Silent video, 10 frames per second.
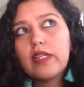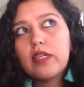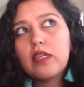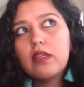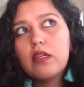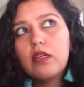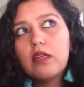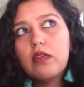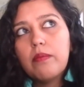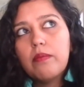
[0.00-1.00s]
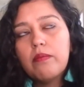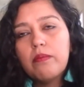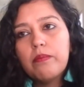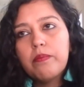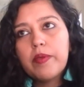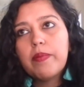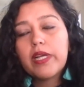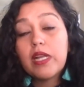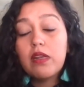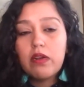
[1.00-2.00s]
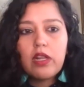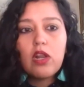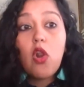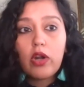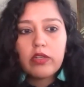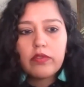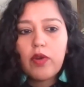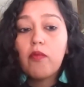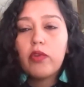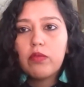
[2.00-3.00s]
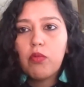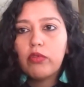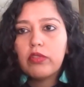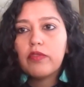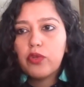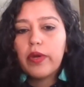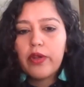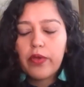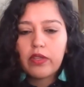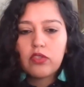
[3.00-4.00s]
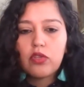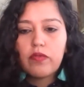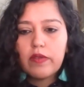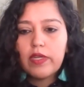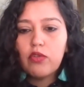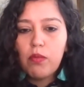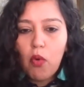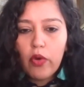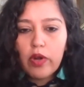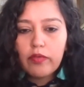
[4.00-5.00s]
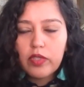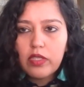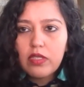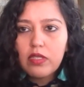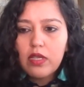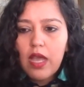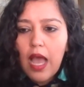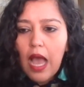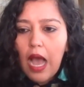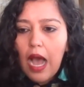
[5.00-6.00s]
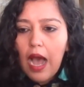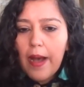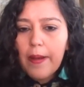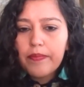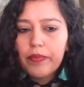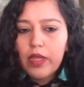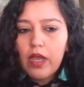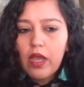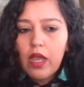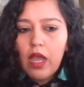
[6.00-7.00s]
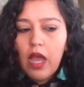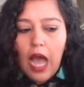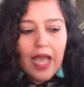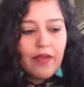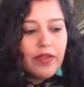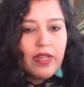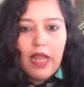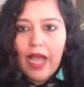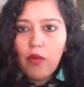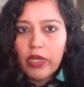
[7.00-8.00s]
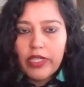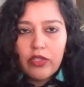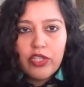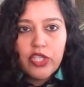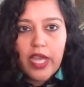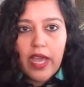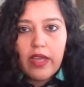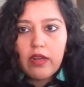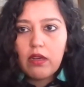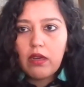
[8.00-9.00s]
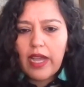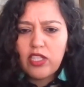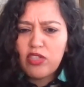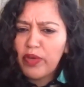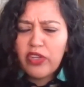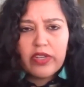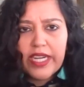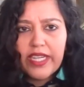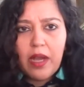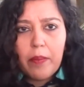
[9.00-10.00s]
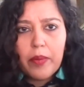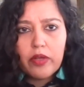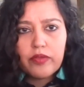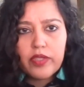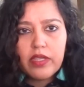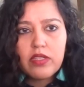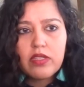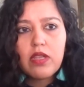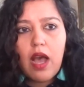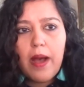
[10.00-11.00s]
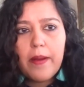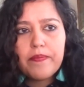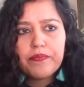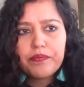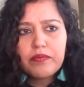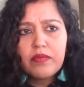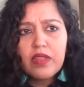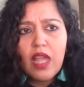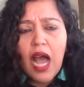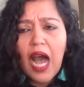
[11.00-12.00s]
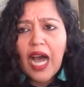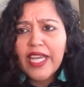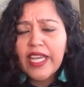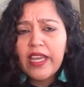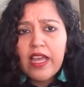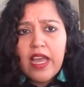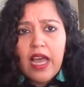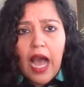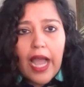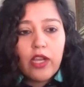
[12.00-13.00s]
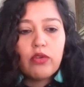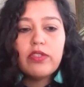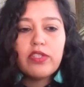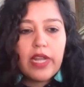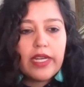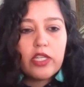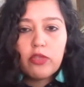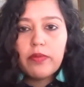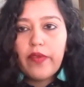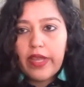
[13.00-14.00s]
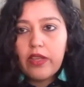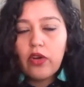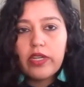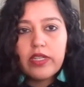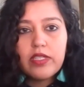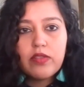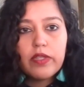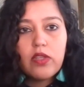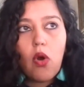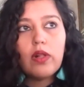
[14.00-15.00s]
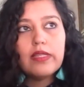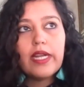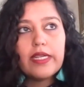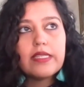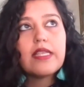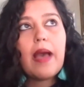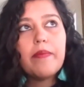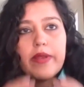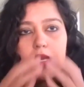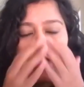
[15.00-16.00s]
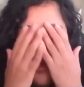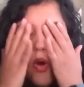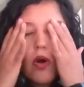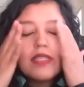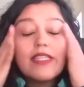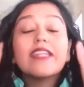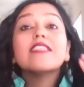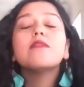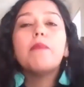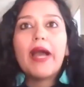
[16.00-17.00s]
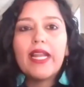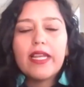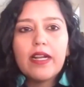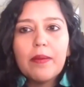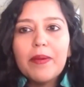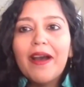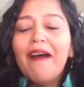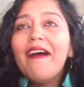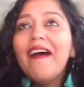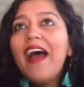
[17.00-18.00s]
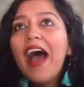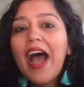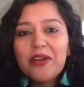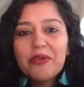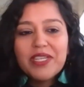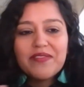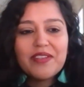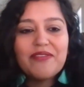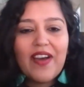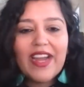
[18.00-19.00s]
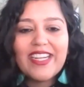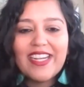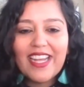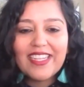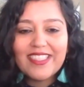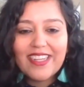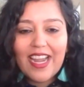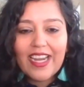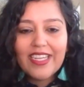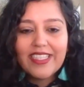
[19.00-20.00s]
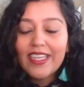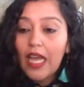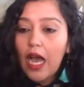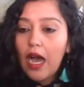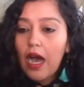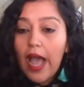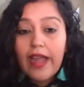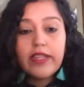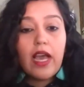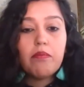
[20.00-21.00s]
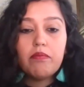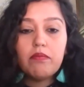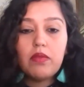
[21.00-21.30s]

I think people can learn a lot from what both of you are doing. So we will do more of this. um, I wanted to share, I just wanted to read couple of things. I I couldn't really, to be very honest, with all that is happening and all that is piling up. I couldn't even find like the right. And yeah,